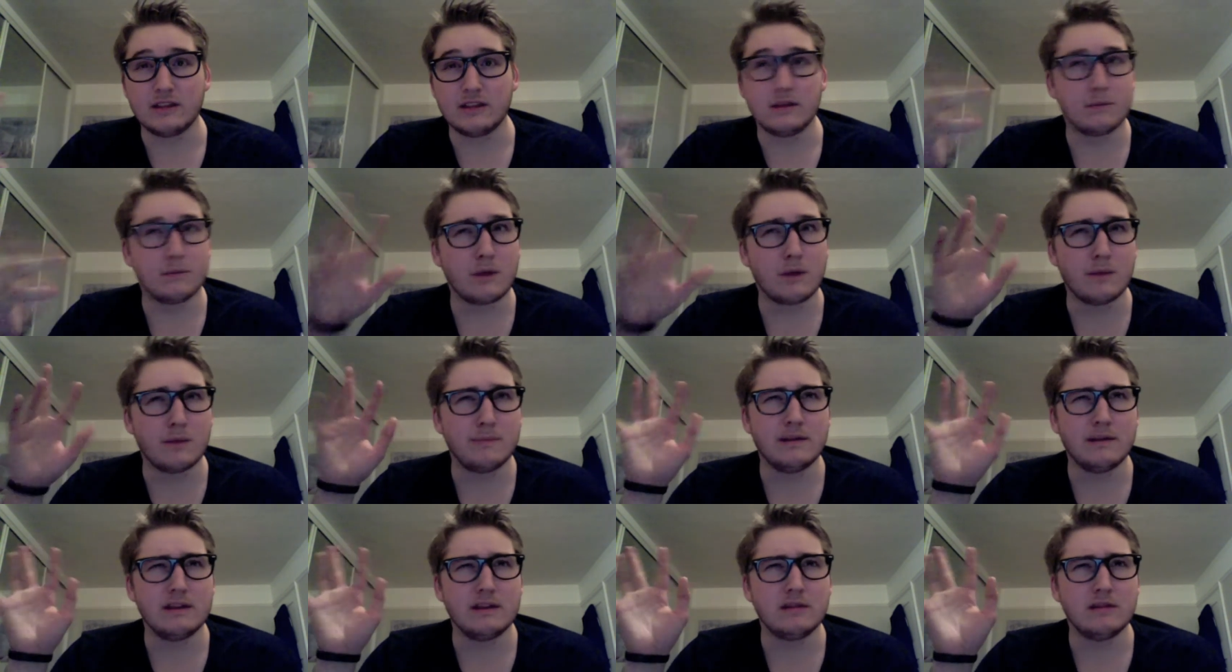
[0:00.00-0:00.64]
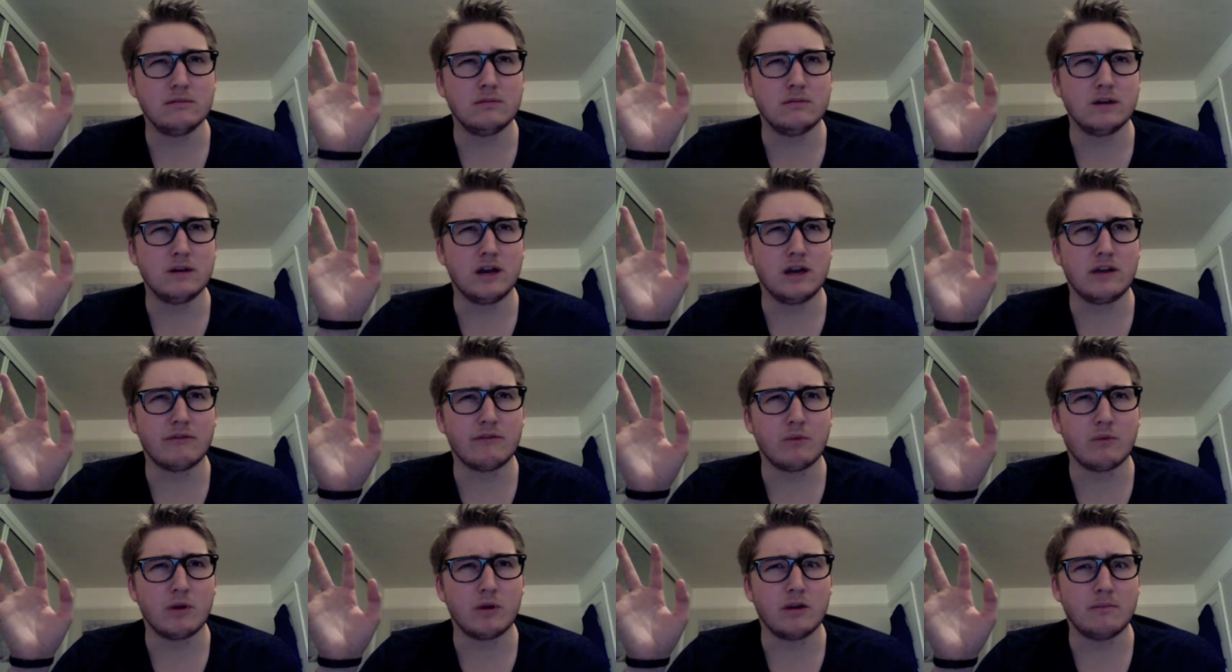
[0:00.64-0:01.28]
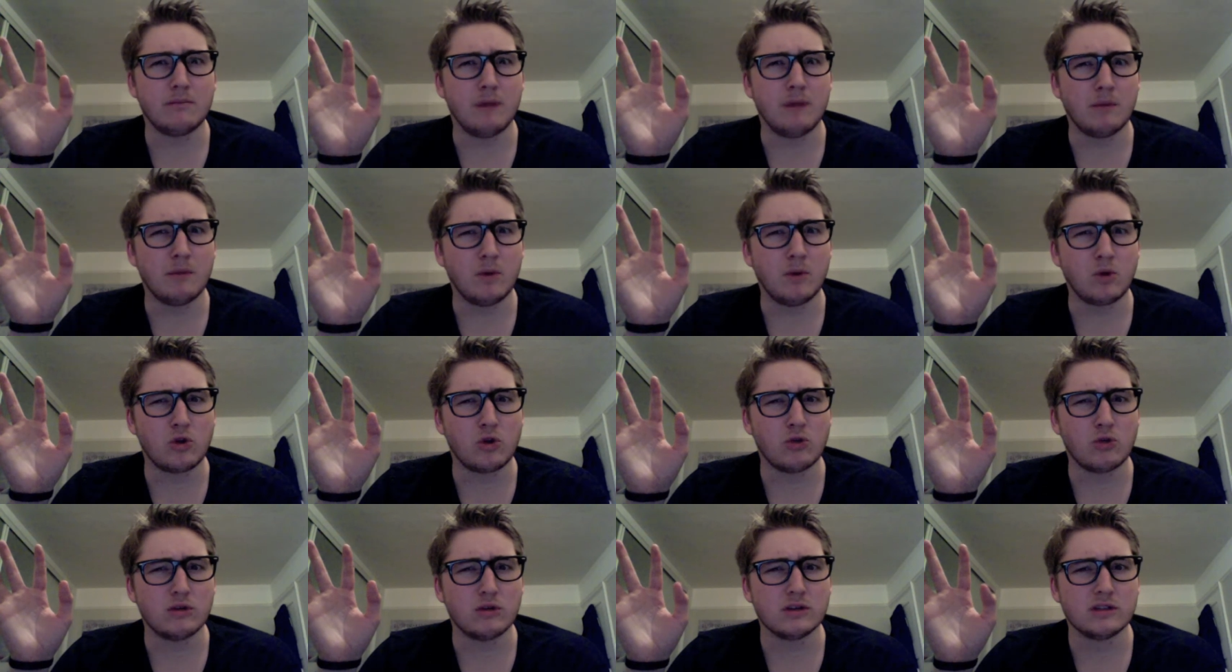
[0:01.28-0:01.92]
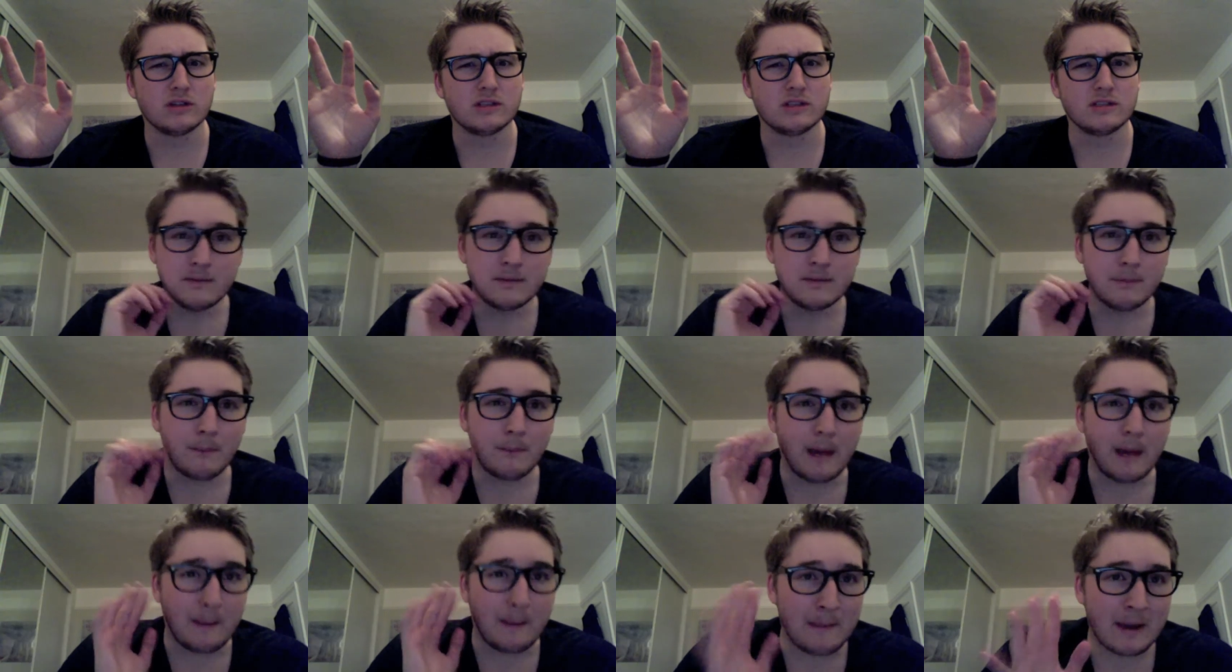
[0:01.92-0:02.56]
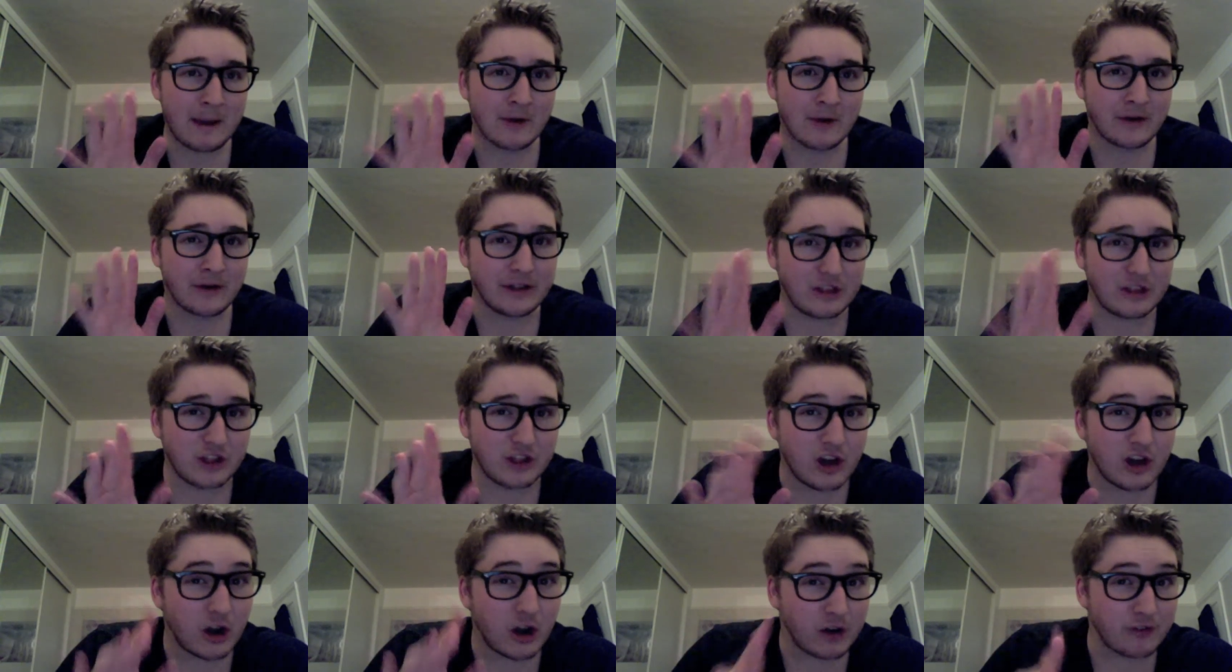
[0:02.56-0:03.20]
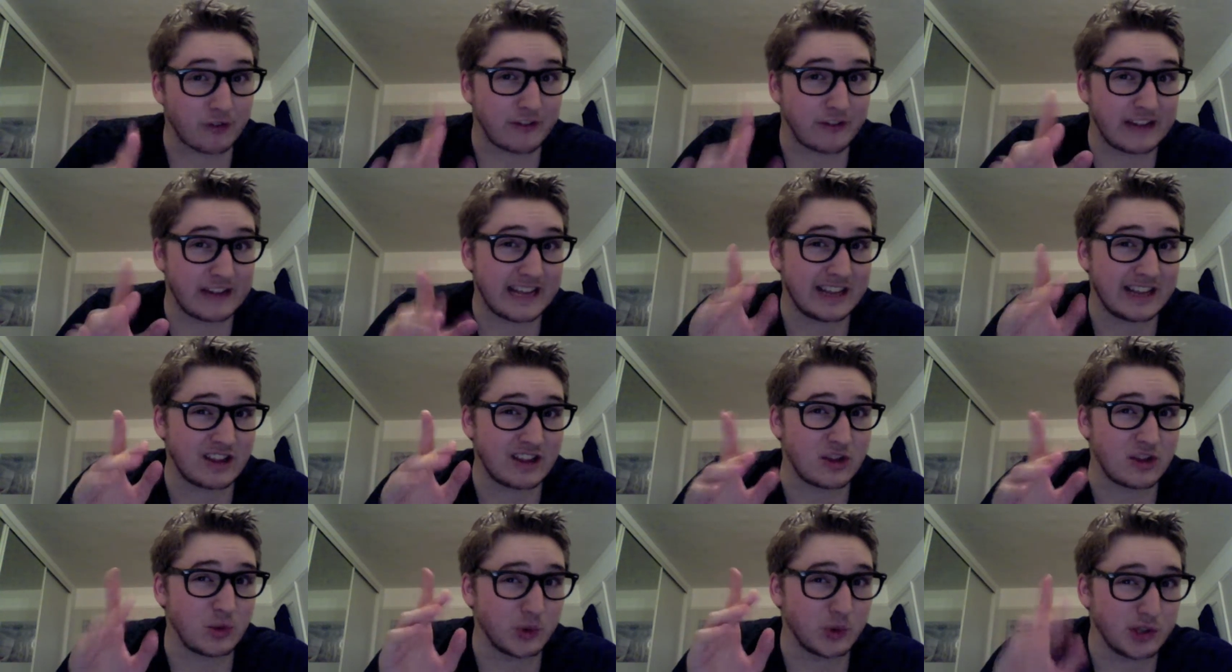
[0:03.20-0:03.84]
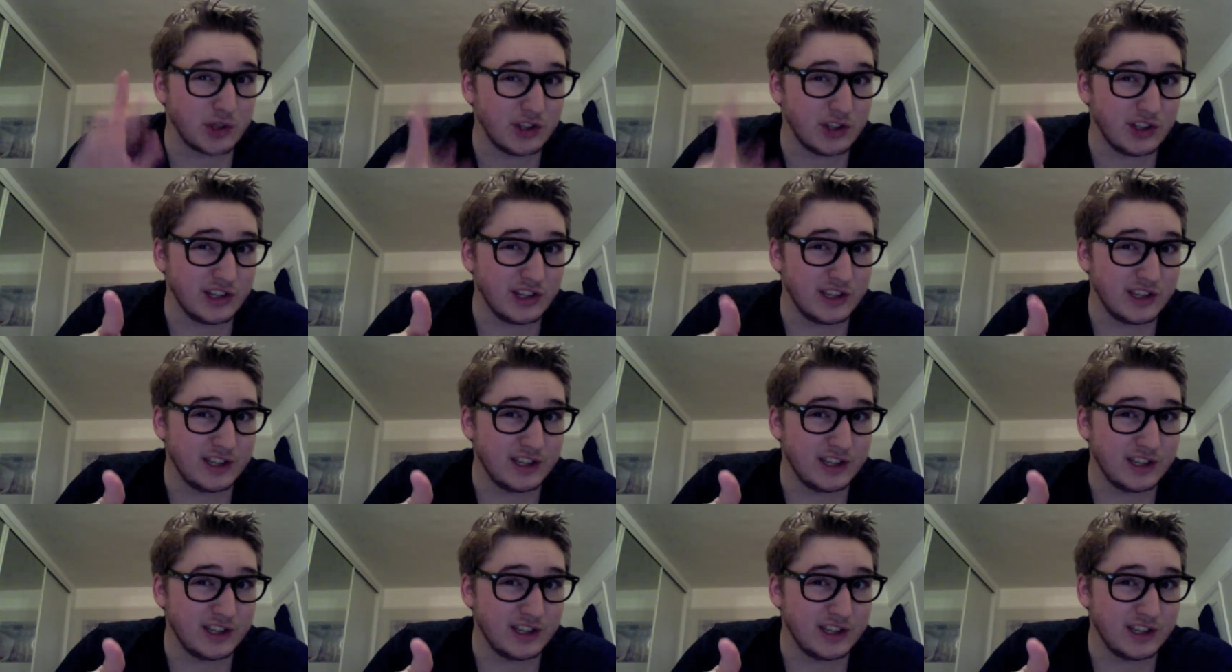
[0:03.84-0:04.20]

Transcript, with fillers: There might be another one, but I'm not sure. My American geography ain't so good.